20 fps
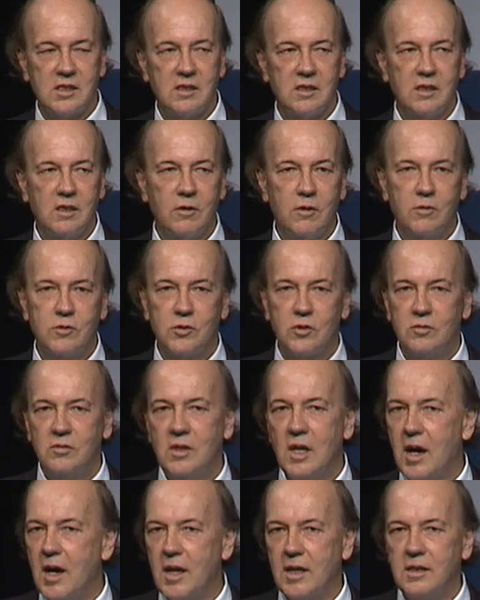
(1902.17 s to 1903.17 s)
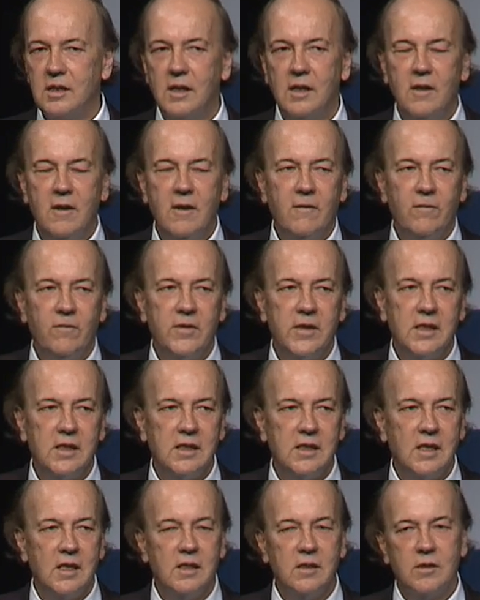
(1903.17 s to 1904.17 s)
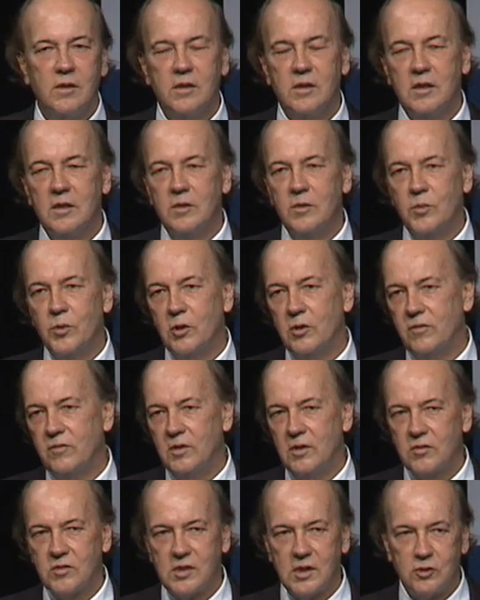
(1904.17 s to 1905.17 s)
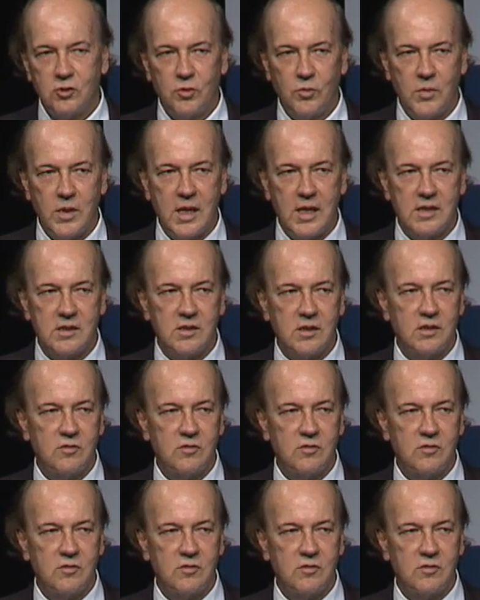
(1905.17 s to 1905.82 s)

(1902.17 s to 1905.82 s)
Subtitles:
And those are not in the purview of central banks.